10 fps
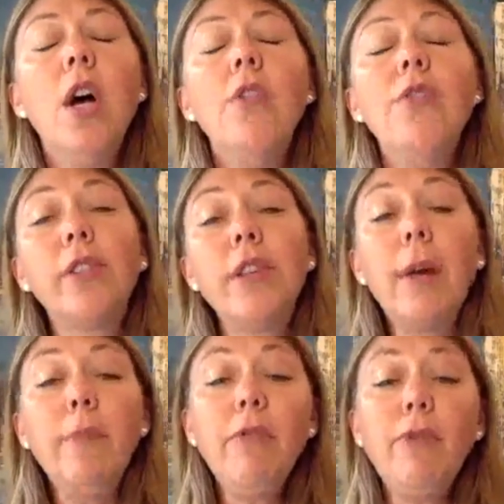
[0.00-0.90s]
there's a
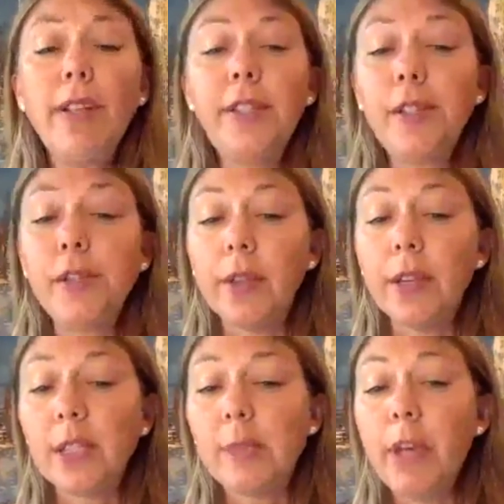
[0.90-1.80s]
number of ways to do
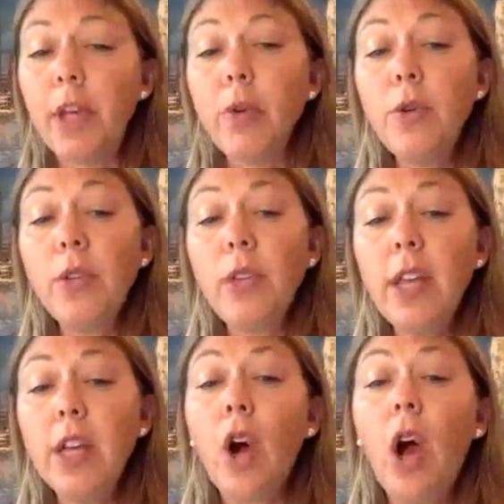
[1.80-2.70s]
this, but usually
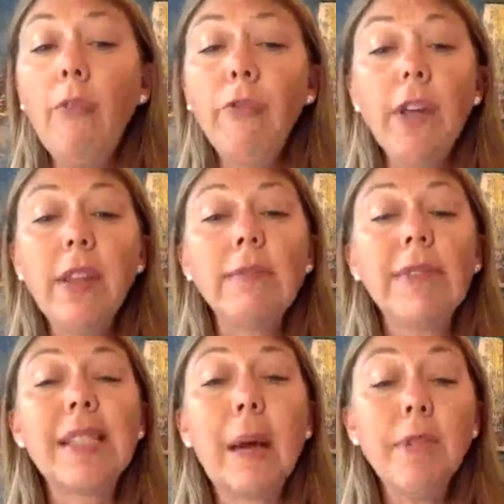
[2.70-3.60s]
you're offering them
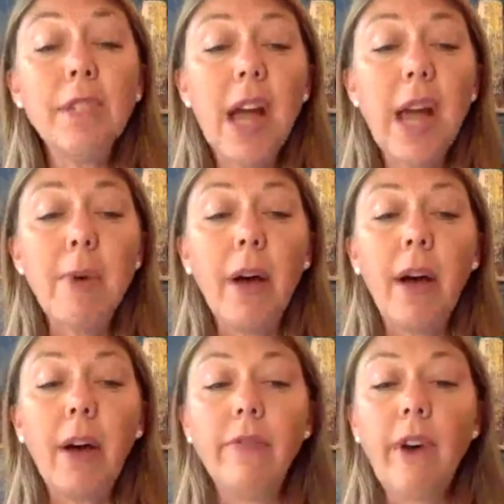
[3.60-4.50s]
some type
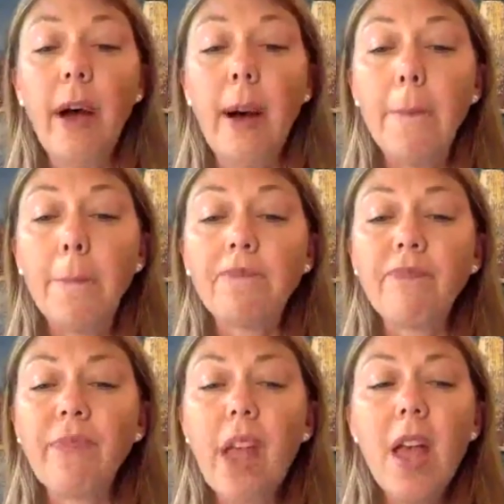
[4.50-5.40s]
of
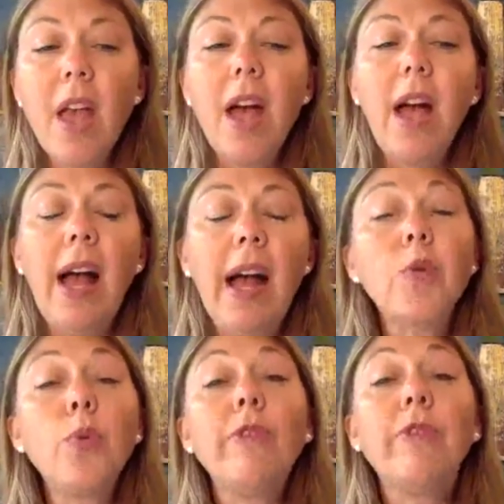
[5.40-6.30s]

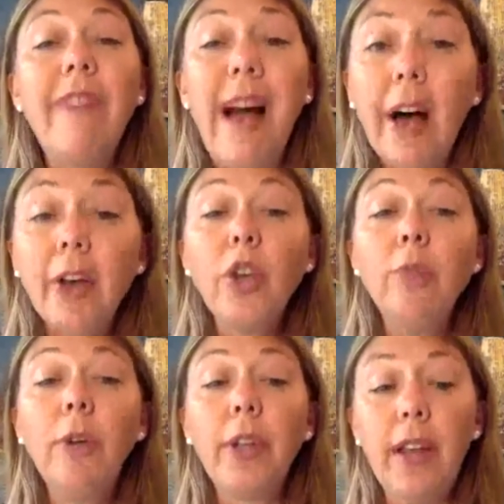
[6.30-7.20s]
actual
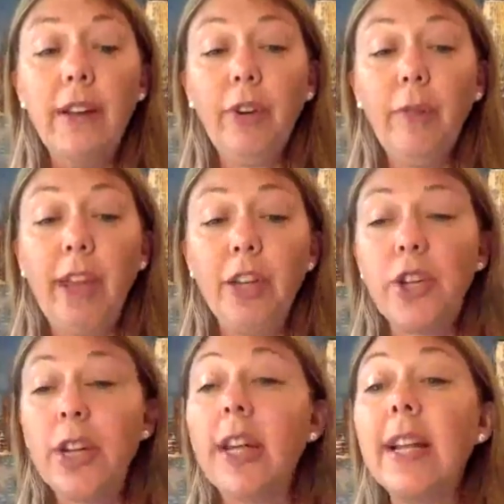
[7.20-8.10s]
valuable
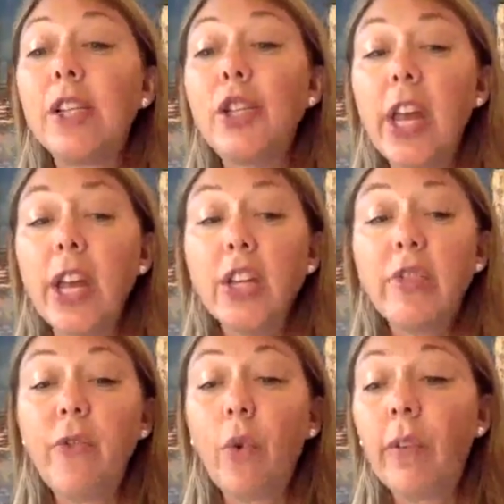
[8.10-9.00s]
information in exchange
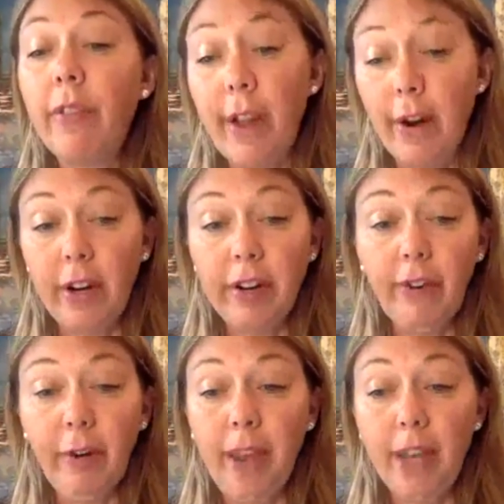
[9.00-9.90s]
for their
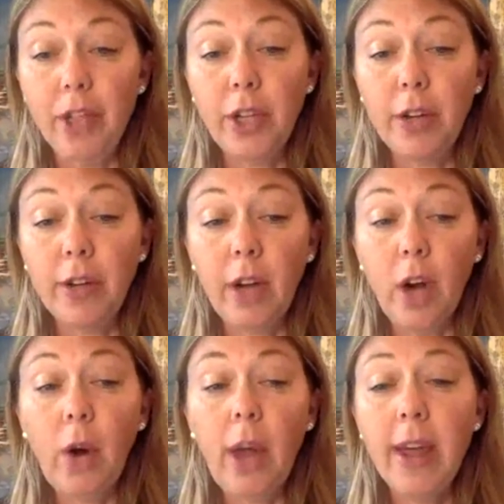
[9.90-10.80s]
information.
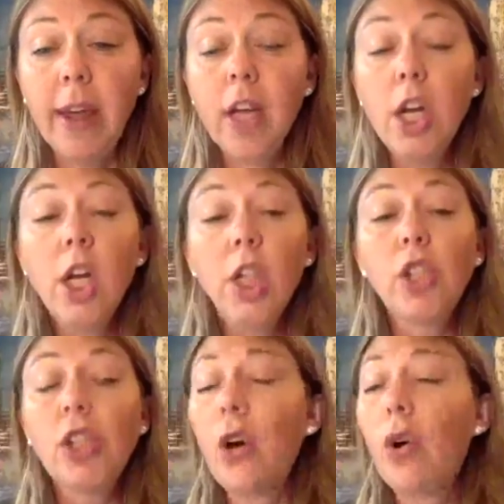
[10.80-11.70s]
Okay,
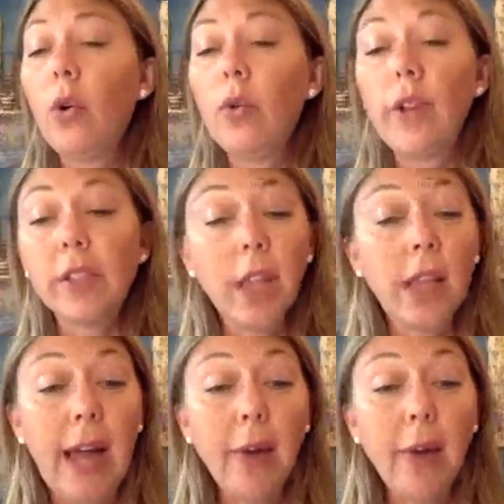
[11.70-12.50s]
so there's a lot of